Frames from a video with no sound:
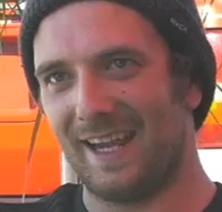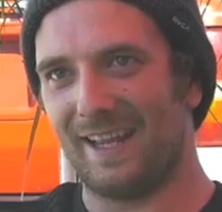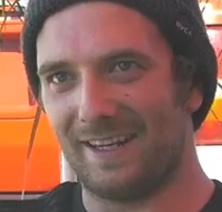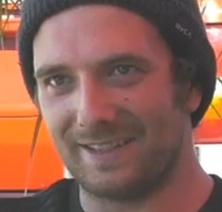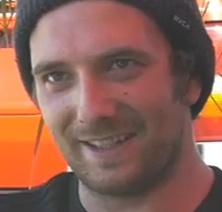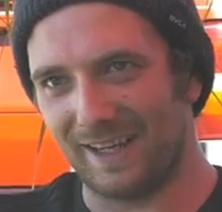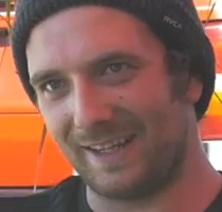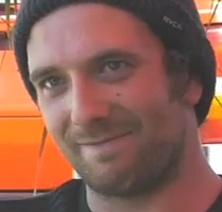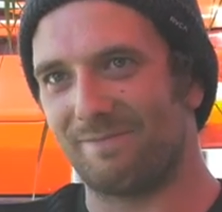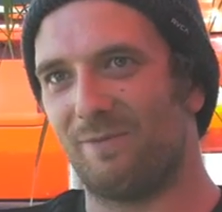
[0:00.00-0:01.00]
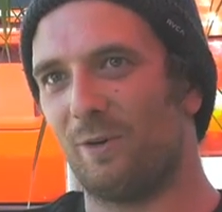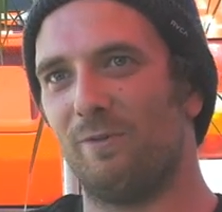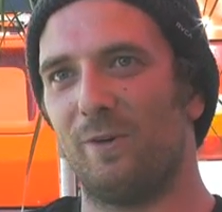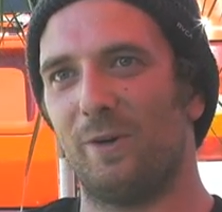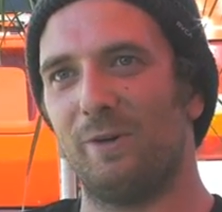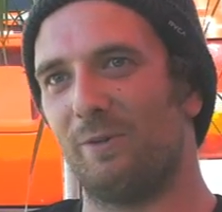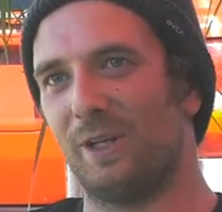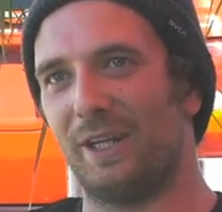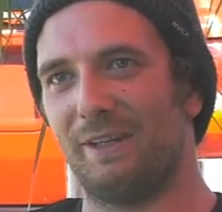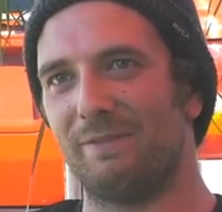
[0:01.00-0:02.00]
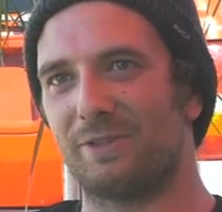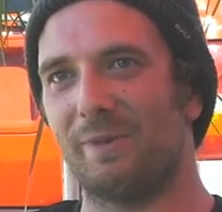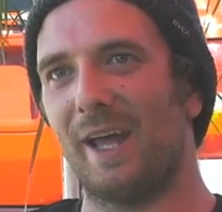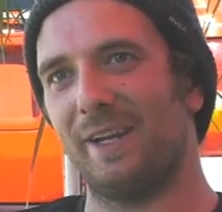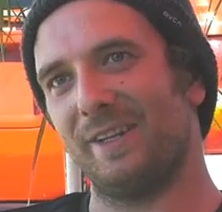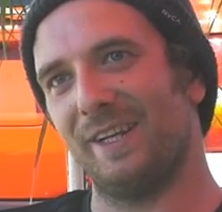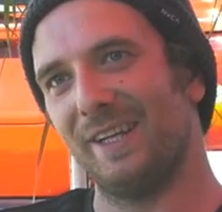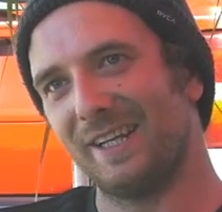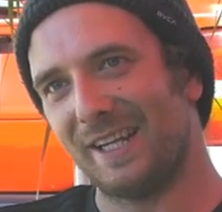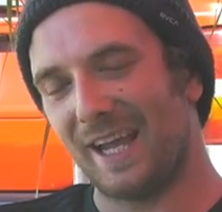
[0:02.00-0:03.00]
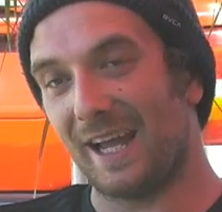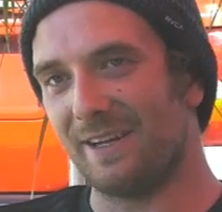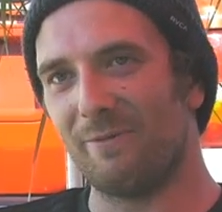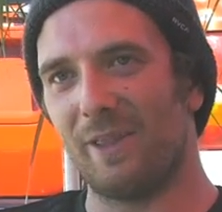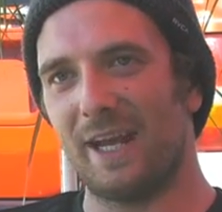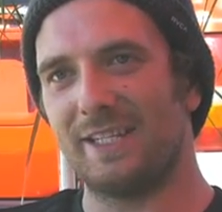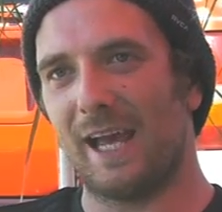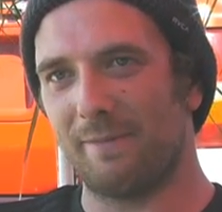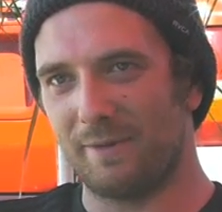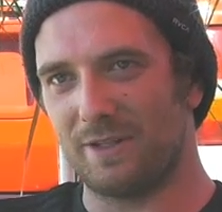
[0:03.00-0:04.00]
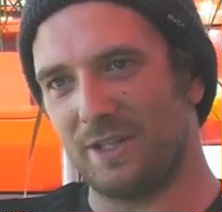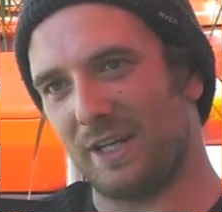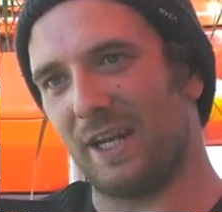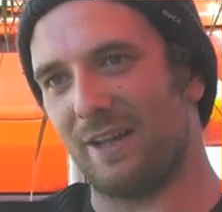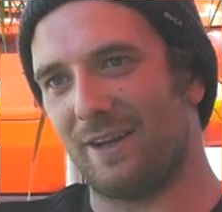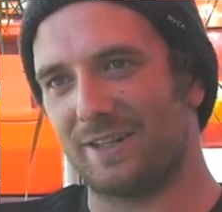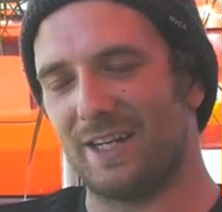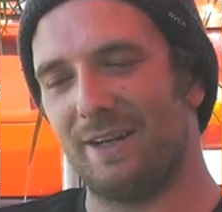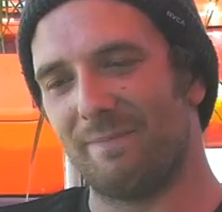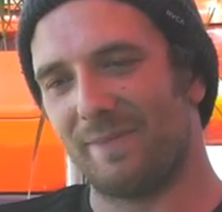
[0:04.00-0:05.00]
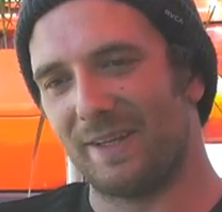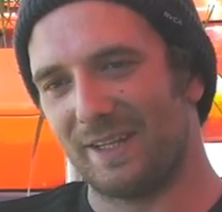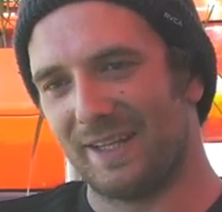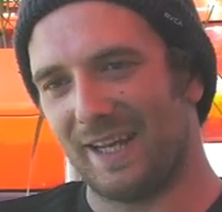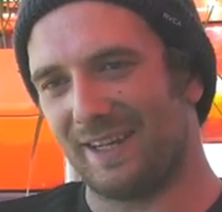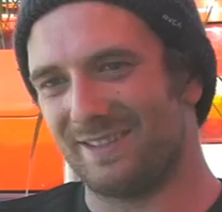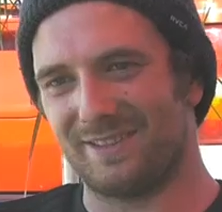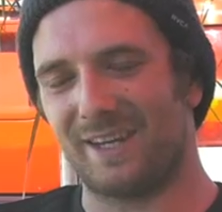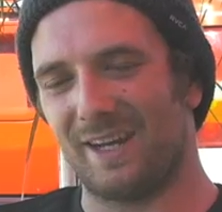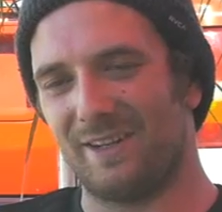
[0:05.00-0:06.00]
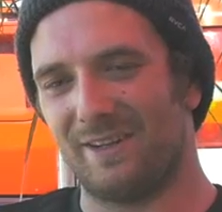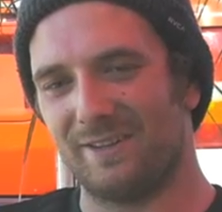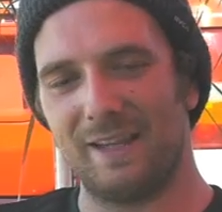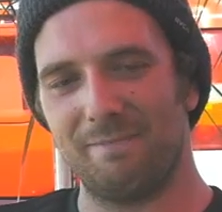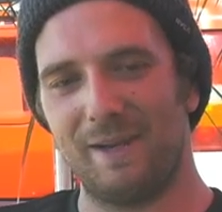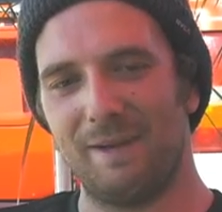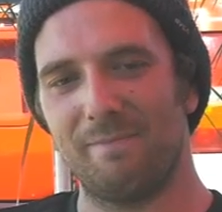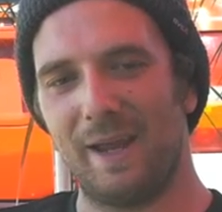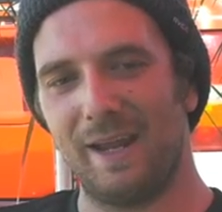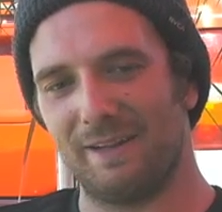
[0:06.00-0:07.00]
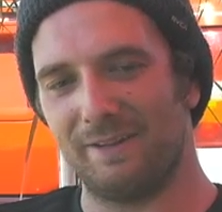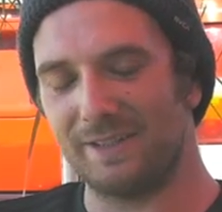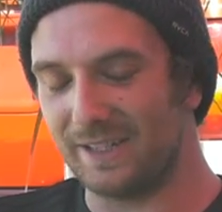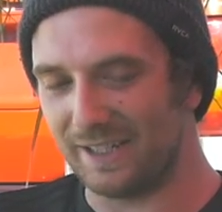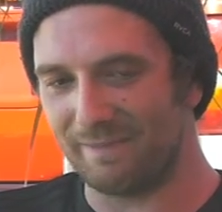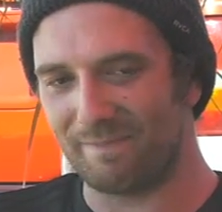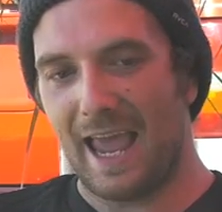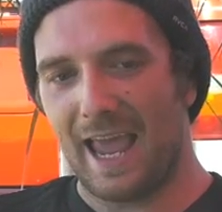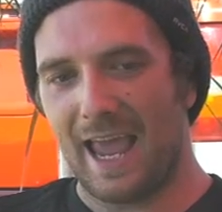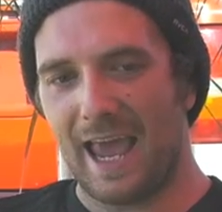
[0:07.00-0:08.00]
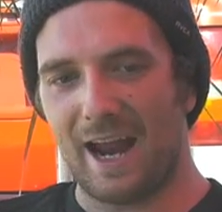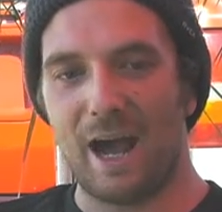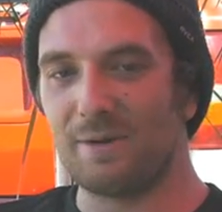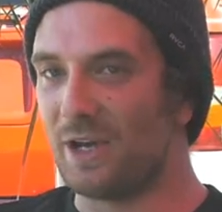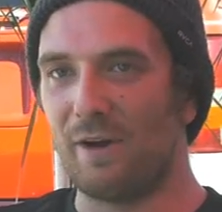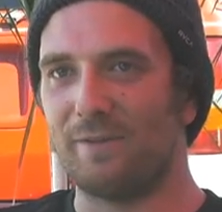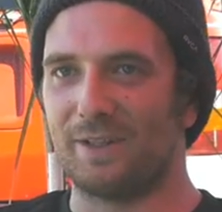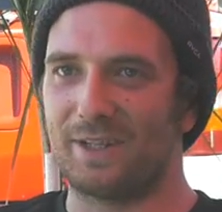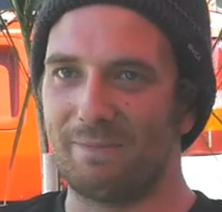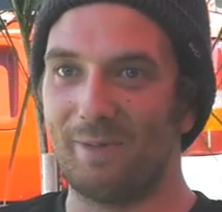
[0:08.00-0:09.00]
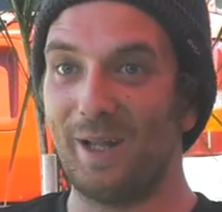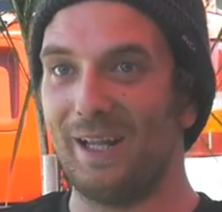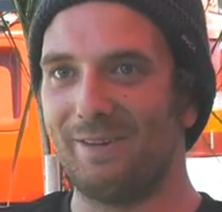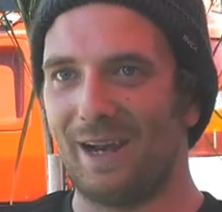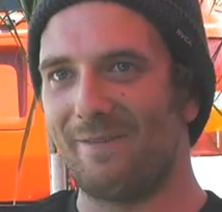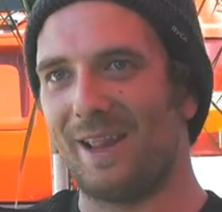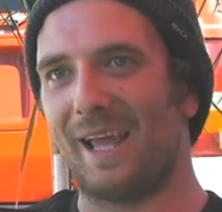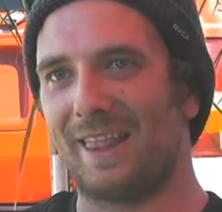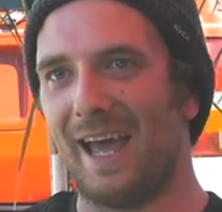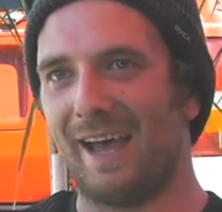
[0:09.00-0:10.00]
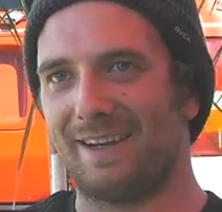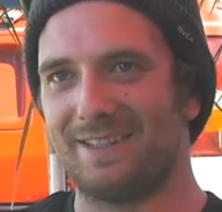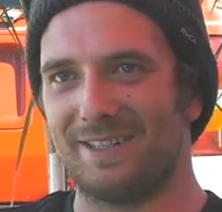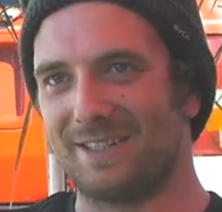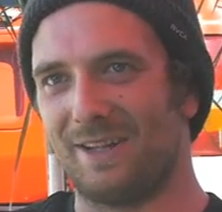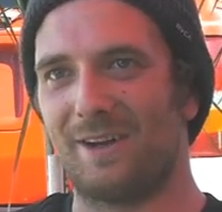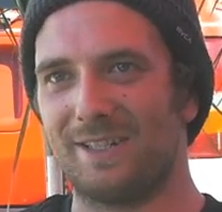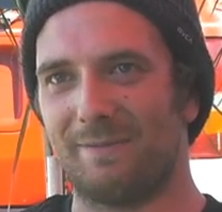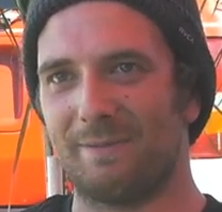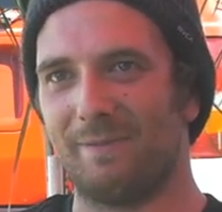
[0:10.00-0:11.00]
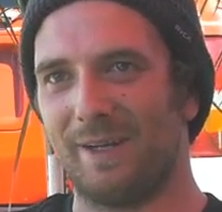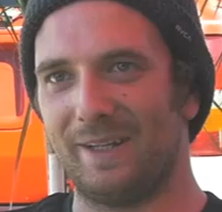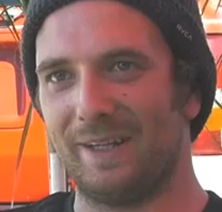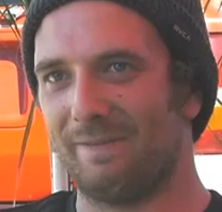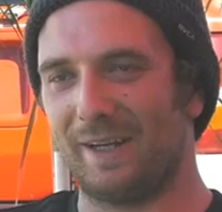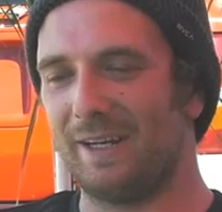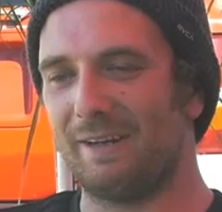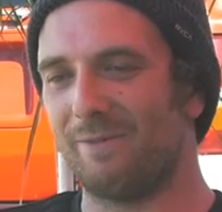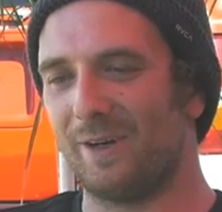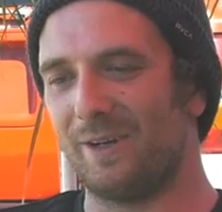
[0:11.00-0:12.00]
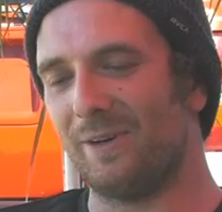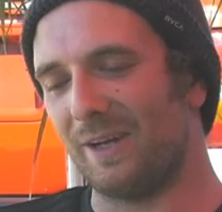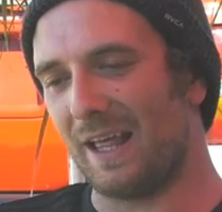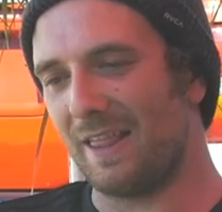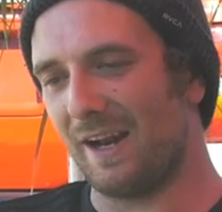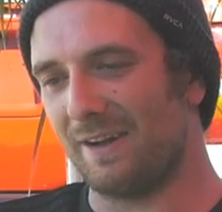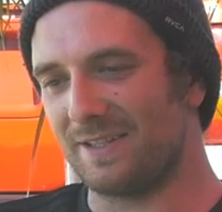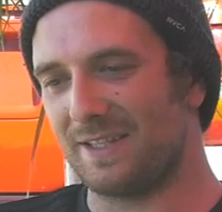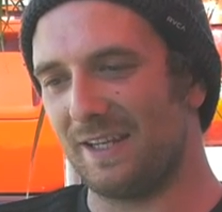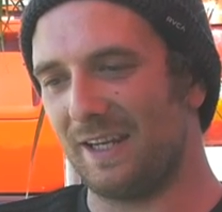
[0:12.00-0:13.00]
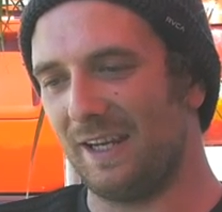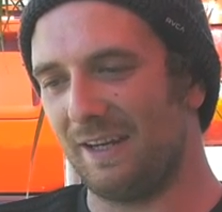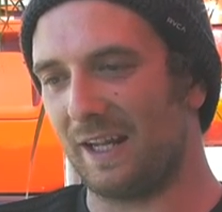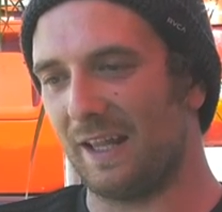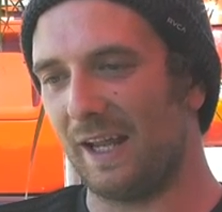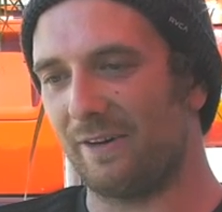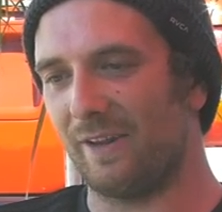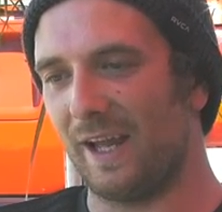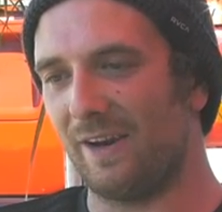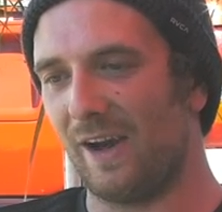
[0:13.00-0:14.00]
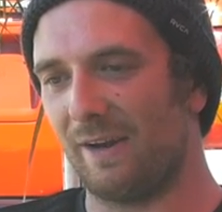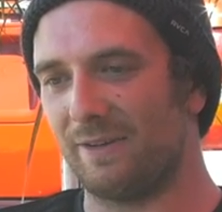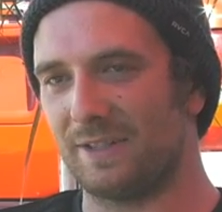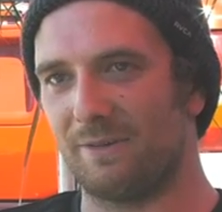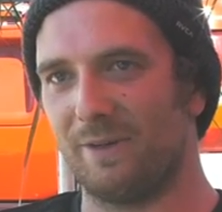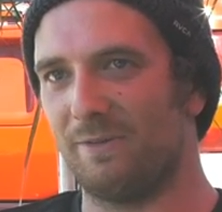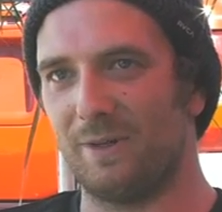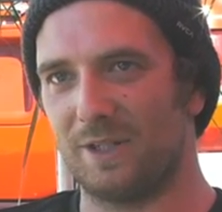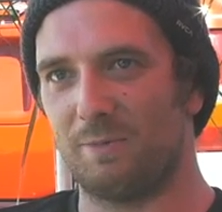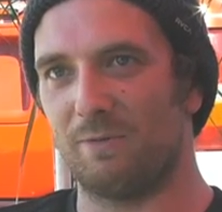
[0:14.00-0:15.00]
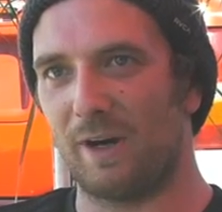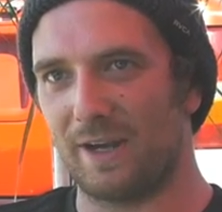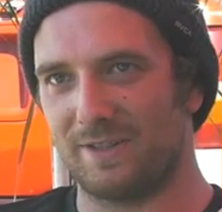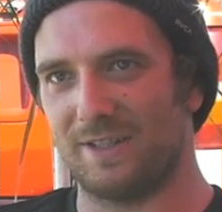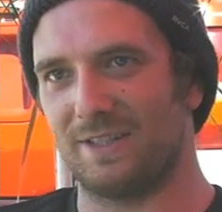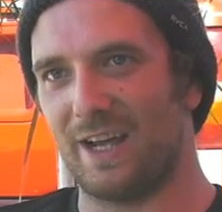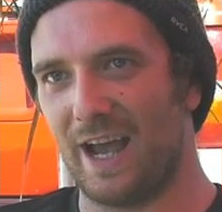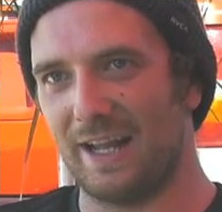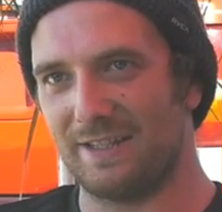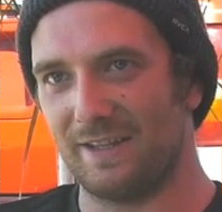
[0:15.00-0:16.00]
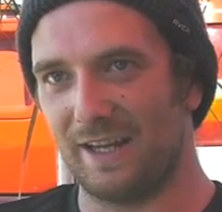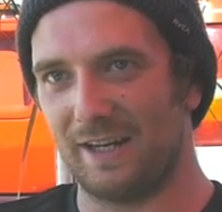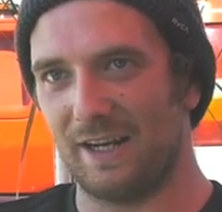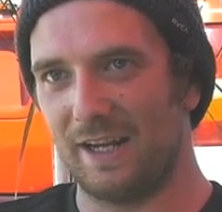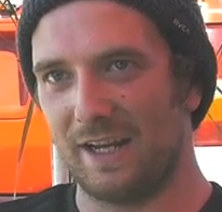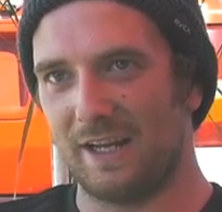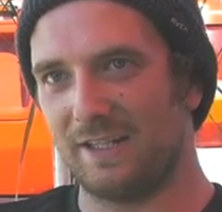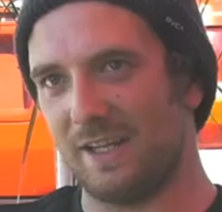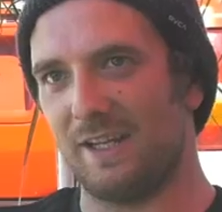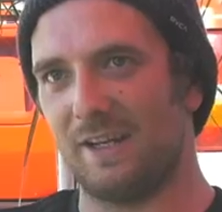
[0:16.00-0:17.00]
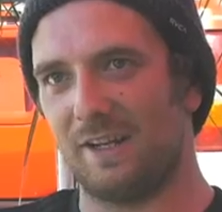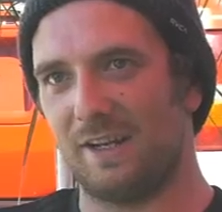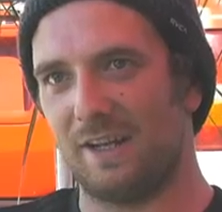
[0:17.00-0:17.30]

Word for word: And they just like fall forward really dramatically. I didn't want that to happen because you can get locked up and because it was kind of long. I think me and Ben looked at it and I was off it completely when I went like that because it just locked up completely. I didn't even want to do it. And then I was thinking later on that night, we're just like, what if we just put rails to the sides and then it didn't